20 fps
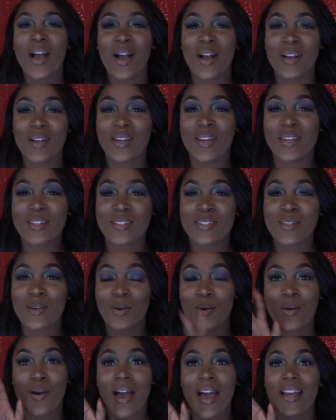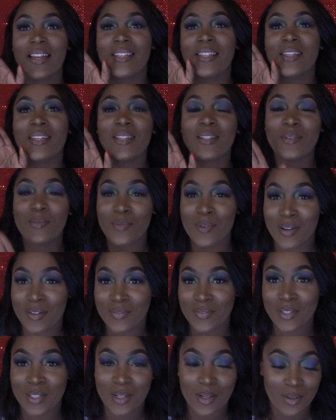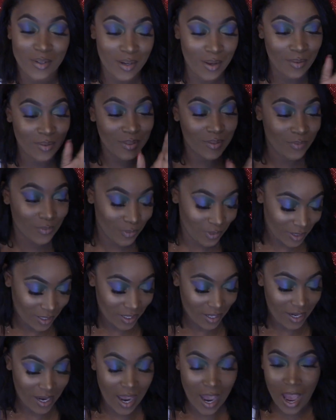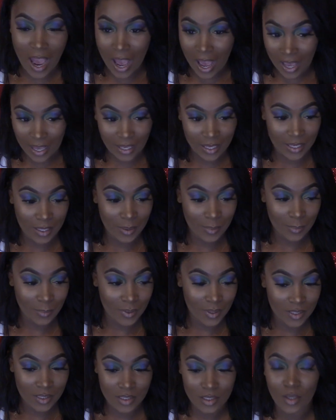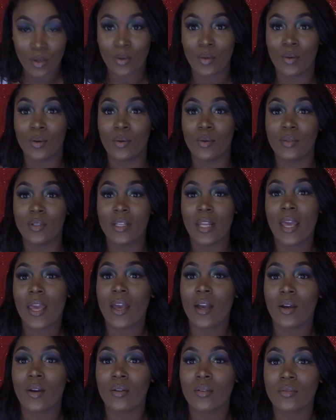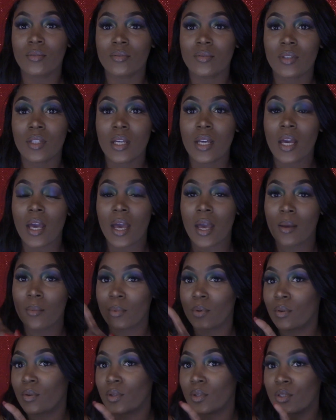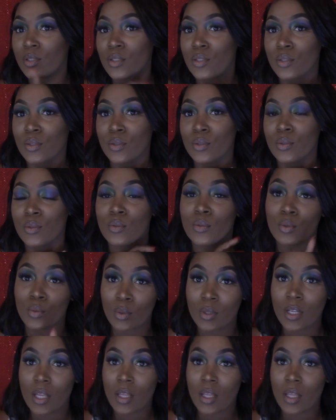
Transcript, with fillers: Okay, so I did one video and I was freaking hype. So now I'm going to do